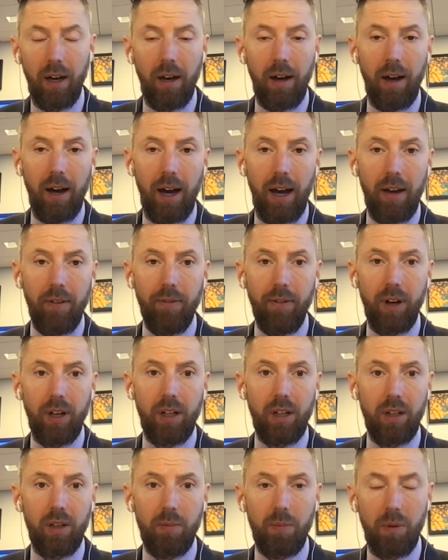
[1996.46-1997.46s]
I find
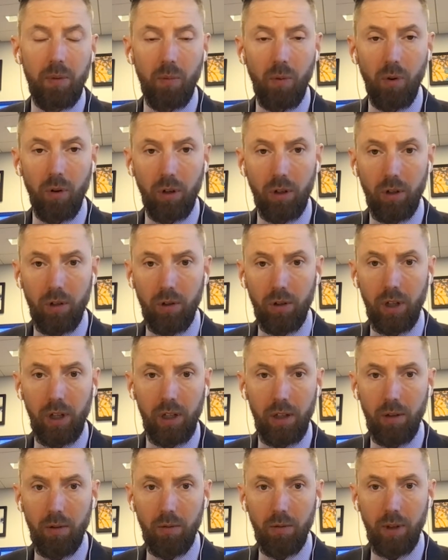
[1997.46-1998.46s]
it to be more cookie
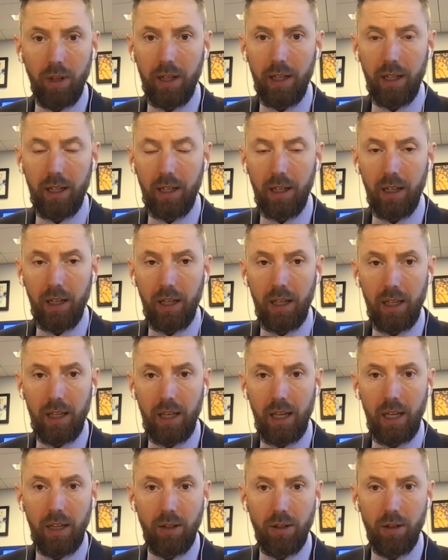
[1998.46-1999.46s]
dough like in
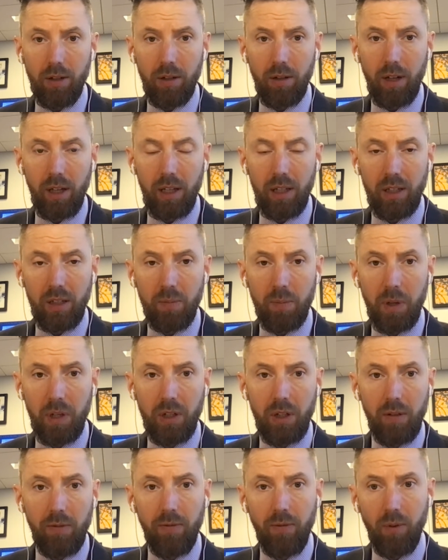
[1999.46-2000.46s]
nature, and
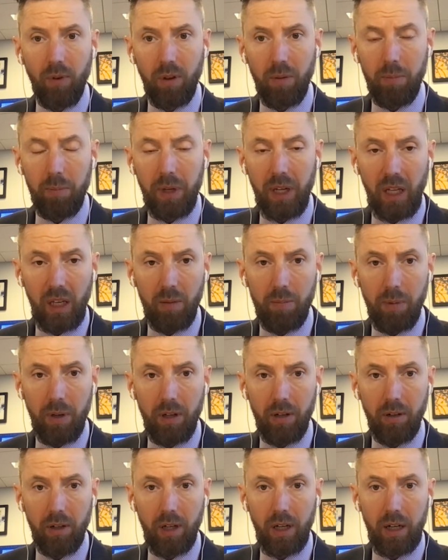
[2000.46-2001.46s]
especially for the peanut
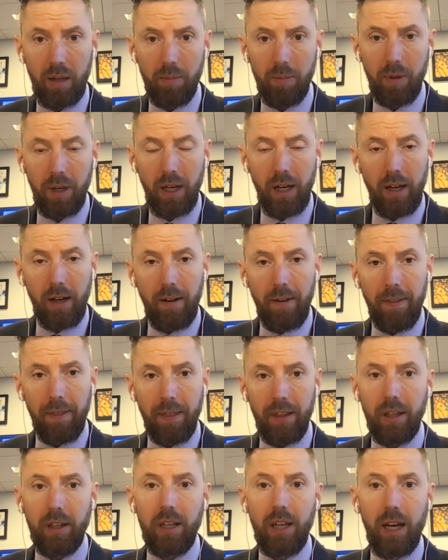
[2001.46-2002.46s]
butter cup,
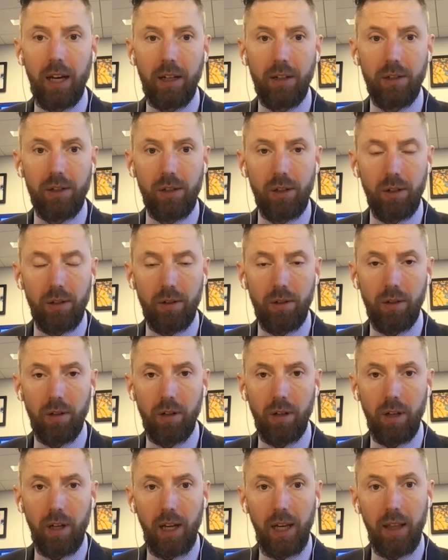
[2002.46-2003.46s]
the texture
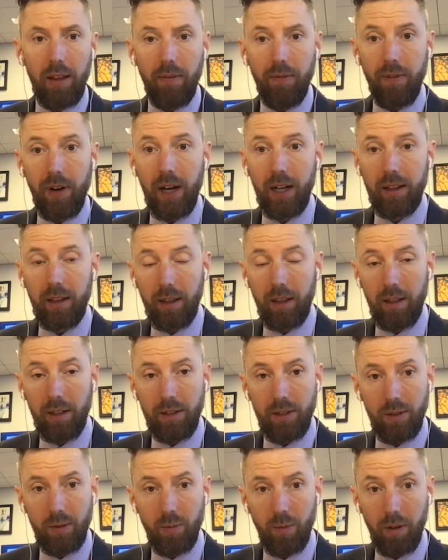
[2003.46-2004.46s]
and the fact that
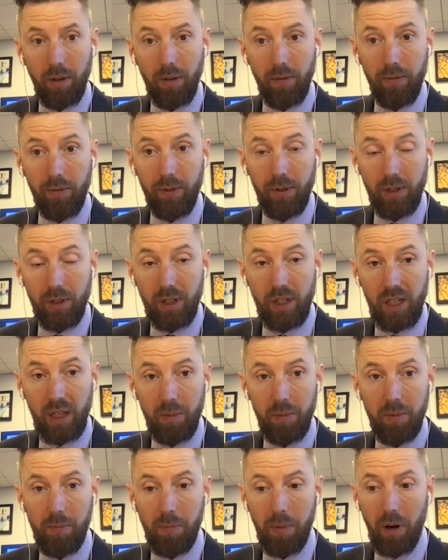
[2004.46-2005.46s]
this is one of their first
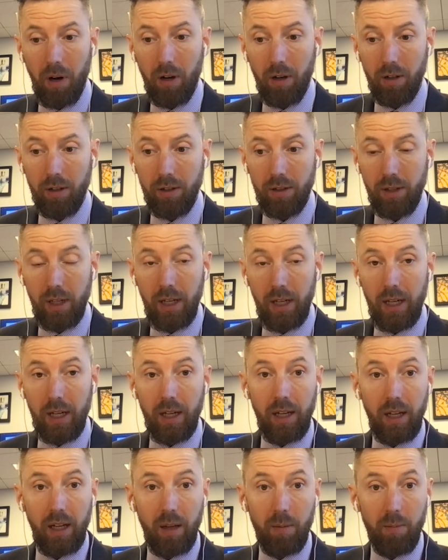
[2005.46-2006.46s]
dipped bars,
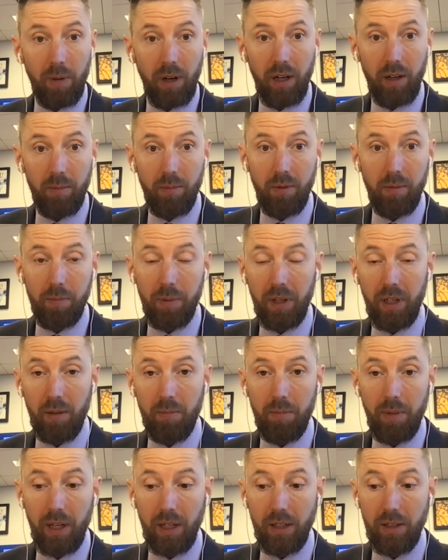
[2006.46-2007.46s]
in my humble
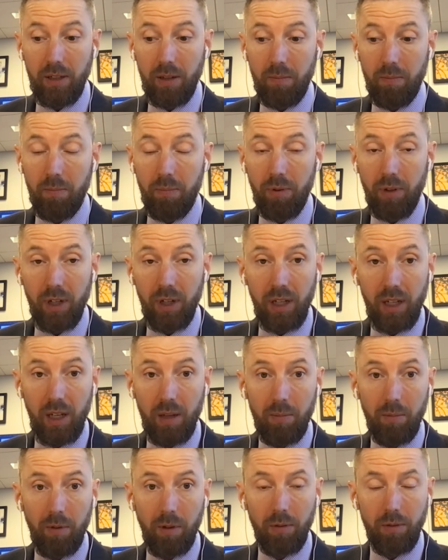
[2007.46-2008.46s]
opinion, makes it pretty
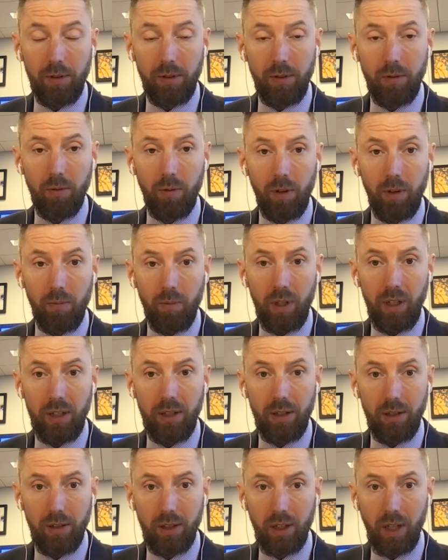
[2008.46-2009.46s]
close to a
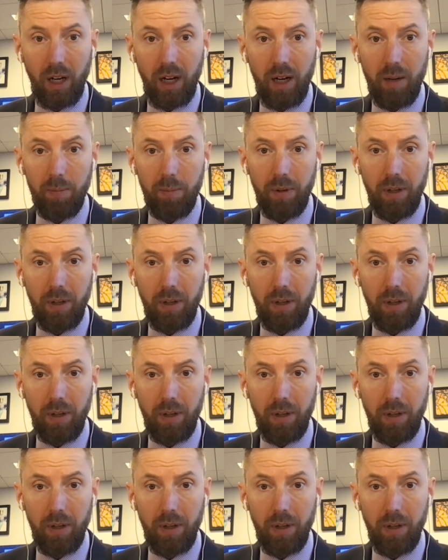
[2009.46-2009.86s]
Reese's cup,